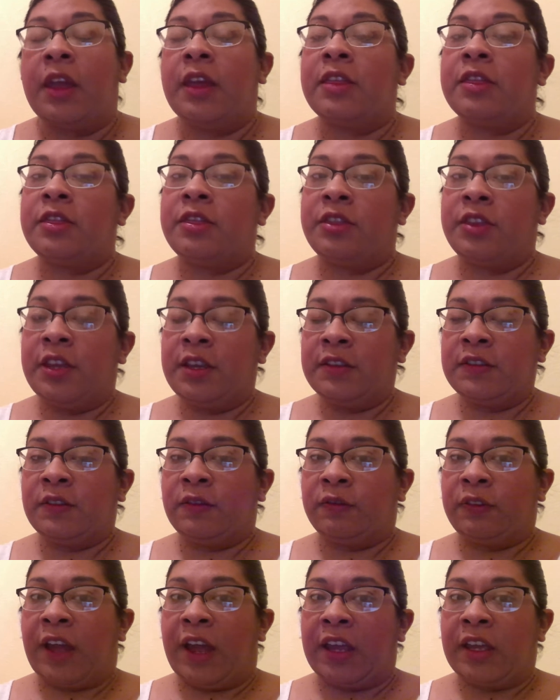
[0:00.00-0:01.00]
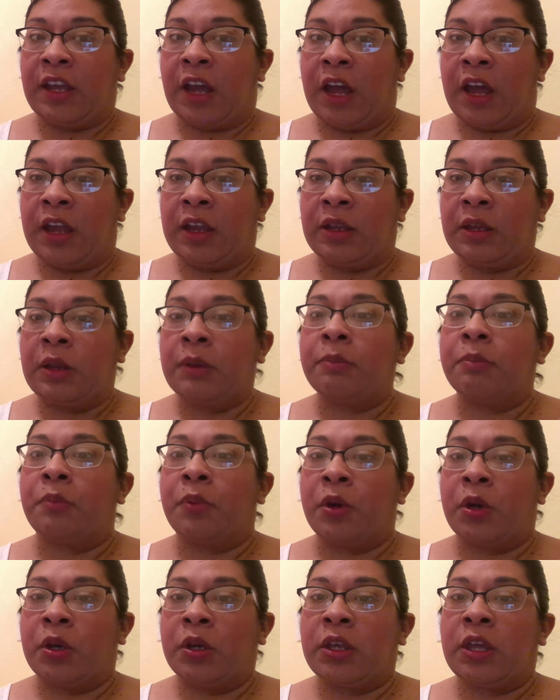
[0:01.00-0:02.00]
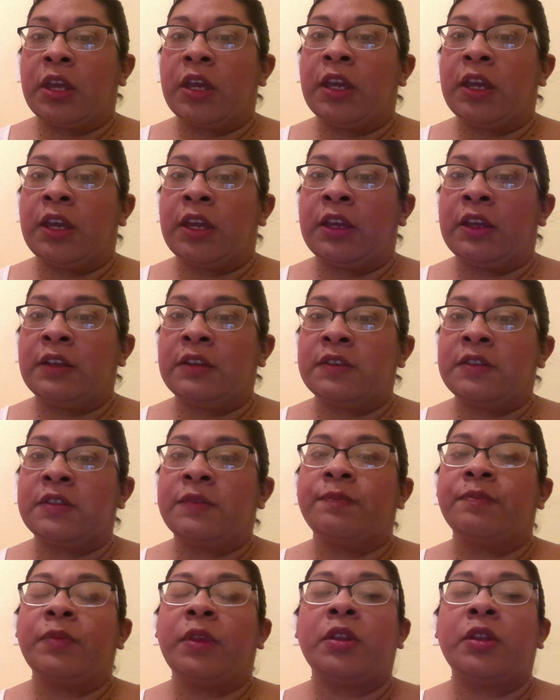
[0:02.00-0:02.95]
this Fly Guy book is